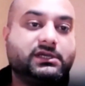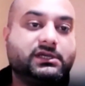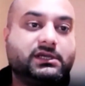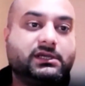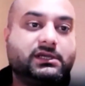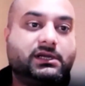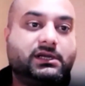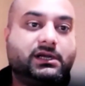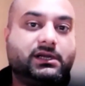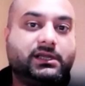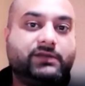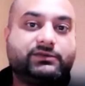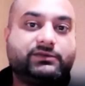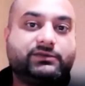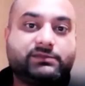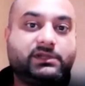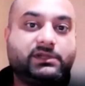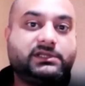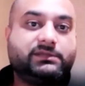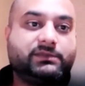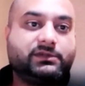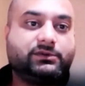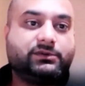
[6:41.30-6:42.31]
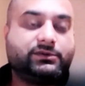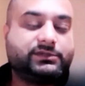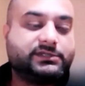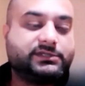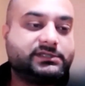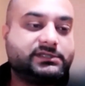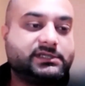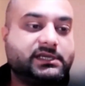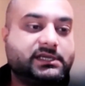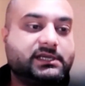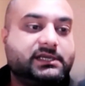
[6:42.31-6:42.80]
was multiple
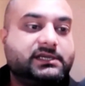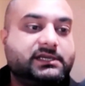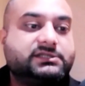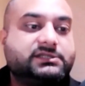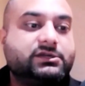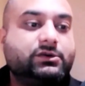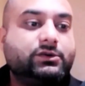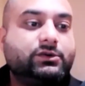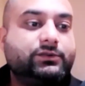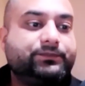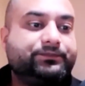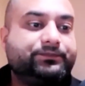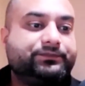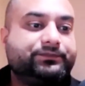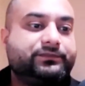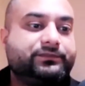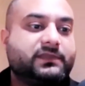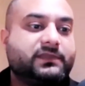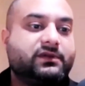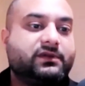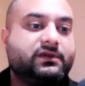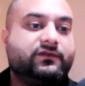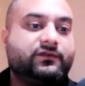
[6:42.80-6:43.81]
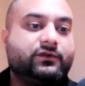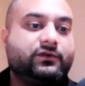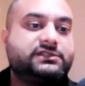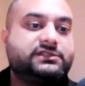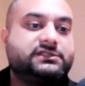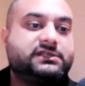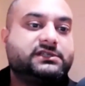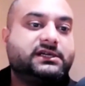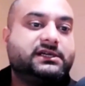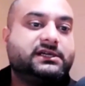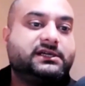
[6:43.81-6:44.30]
courses. So of
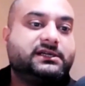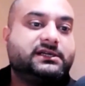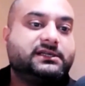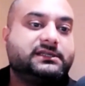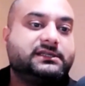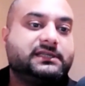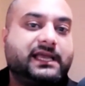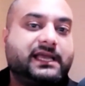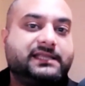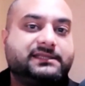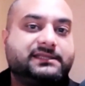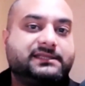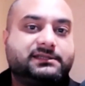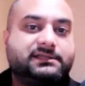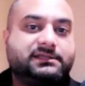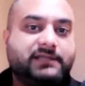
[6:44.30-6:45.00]
course, that